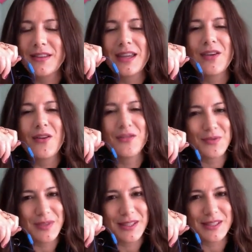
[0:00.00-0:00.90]
They often
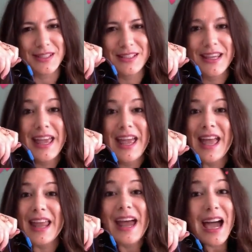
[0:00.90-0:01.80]
resist it.
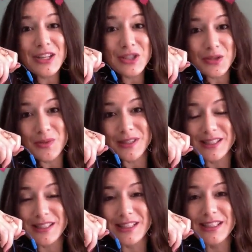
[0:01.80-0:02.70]
And I just
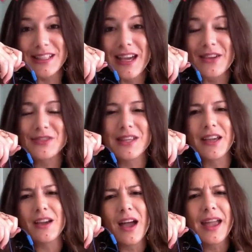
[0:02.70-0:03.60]
resisted it. I was
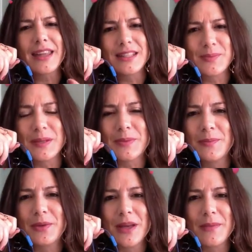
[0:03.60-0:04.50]
like, I got this big
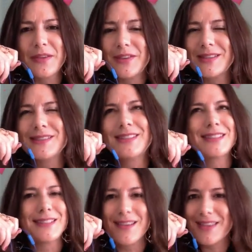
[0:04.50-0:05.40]
pimple on my face.
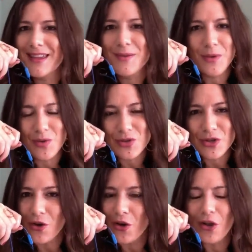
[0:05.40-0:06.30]
It's nothing
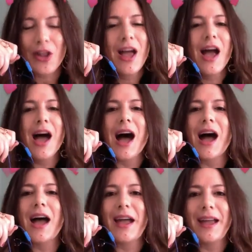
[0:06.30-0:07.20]
emotional.
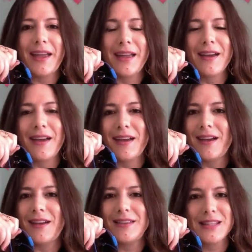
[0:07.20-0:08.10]

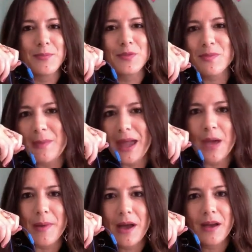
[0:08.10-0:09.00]
I slept with my
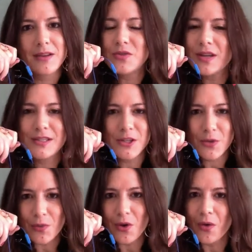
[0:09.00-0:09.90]
makeup on two nights in a
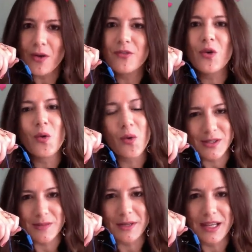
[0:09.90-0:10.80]
row. Of
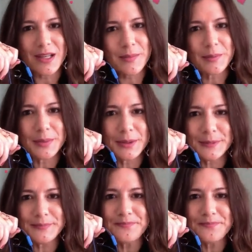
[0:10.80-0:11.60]
course I'm going to get a pimple.